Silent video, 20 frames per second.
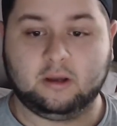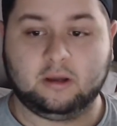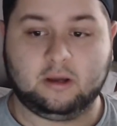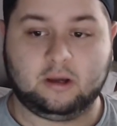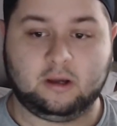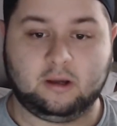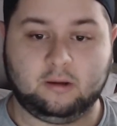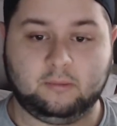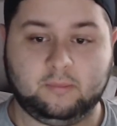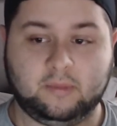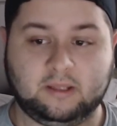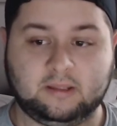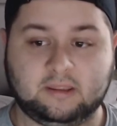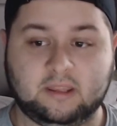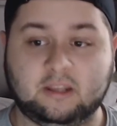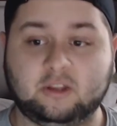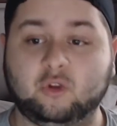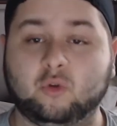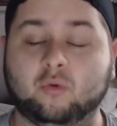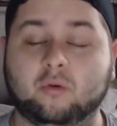Um, and
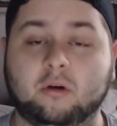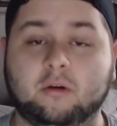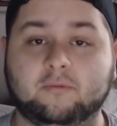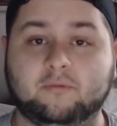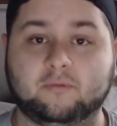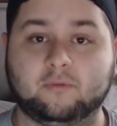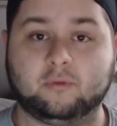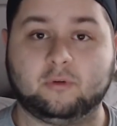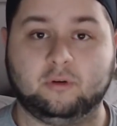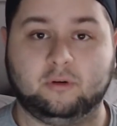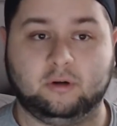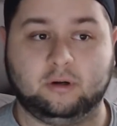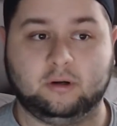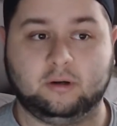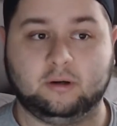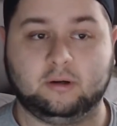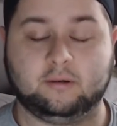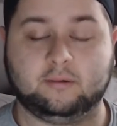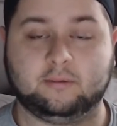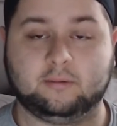thank you all
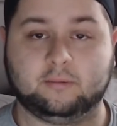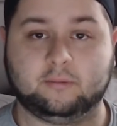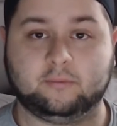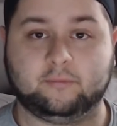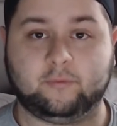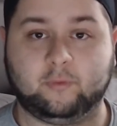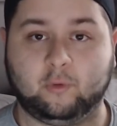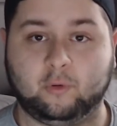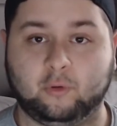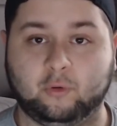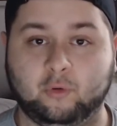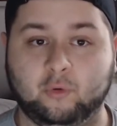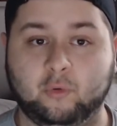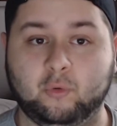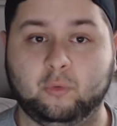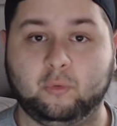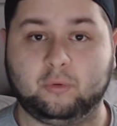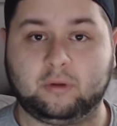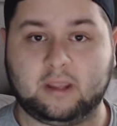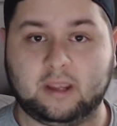for for
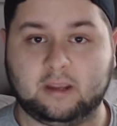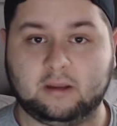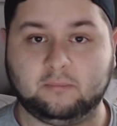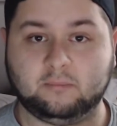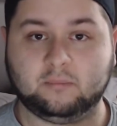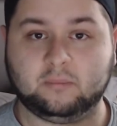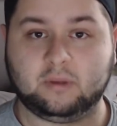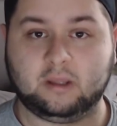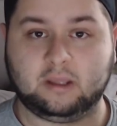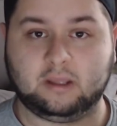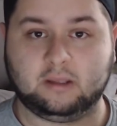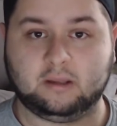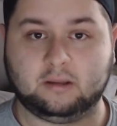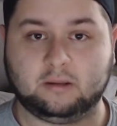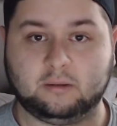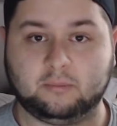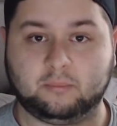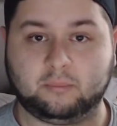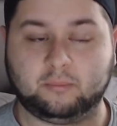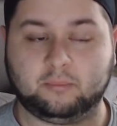who came
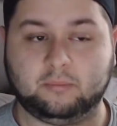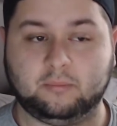and